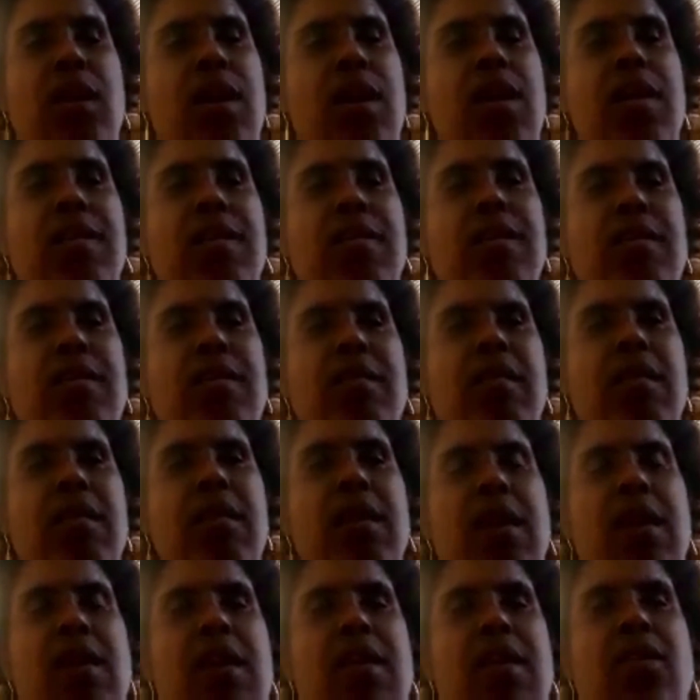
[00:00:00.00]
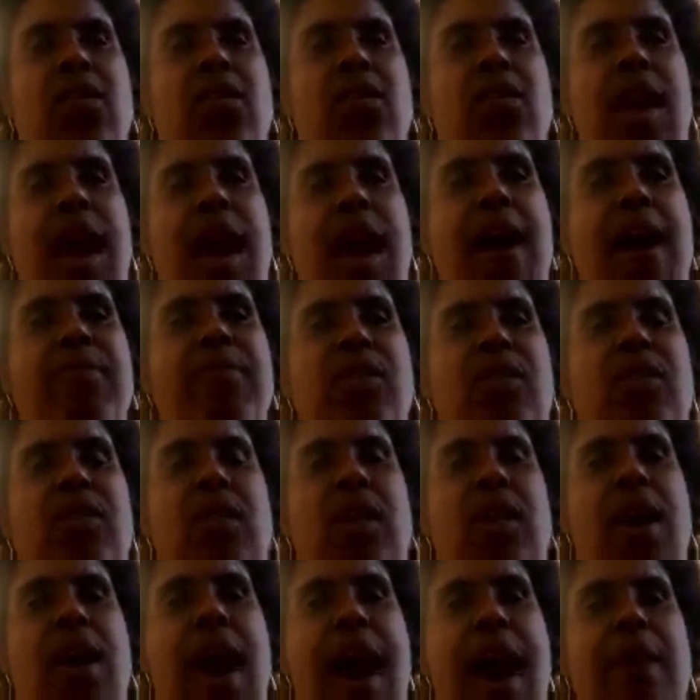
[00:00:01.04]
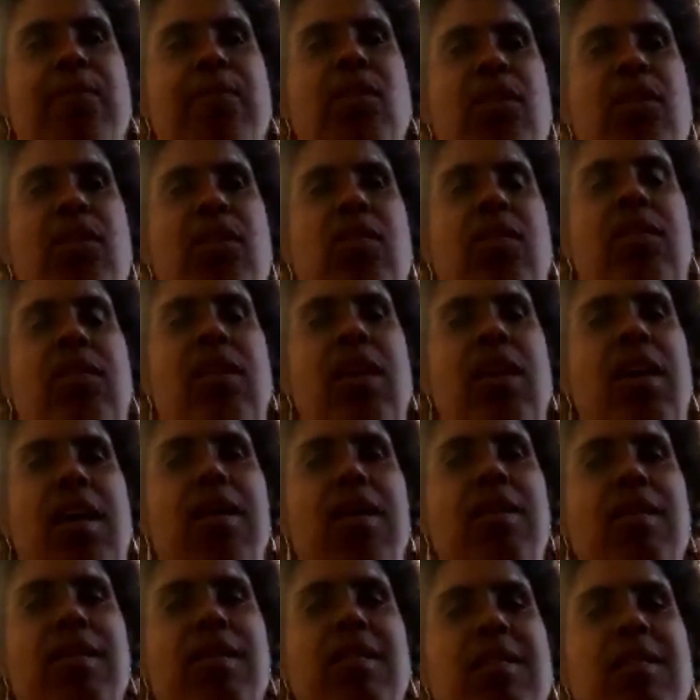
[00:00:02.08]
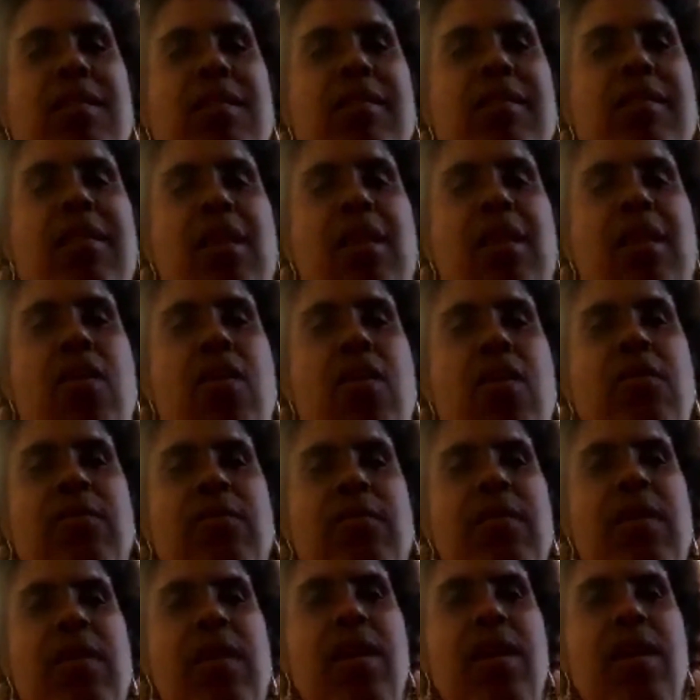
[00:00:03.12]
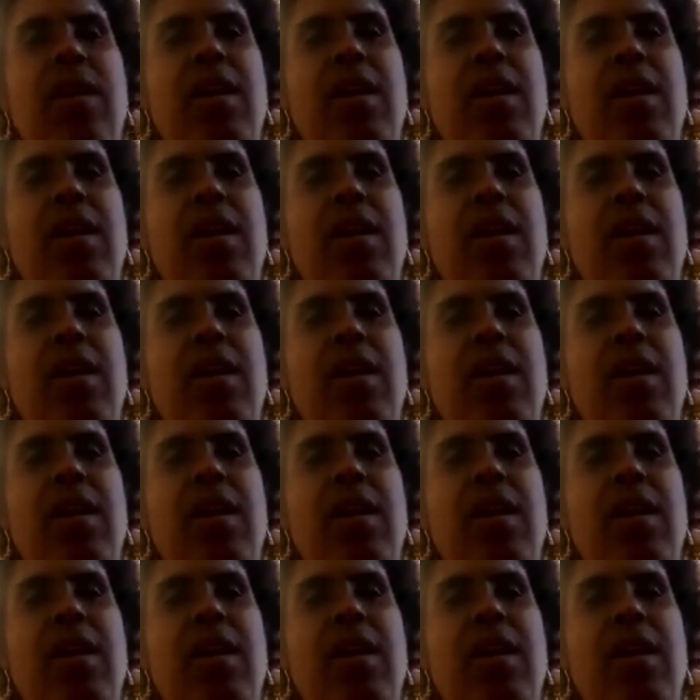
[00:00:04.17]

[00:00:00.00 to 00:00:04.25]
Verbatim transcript: in ways that we don't even know to the fullest.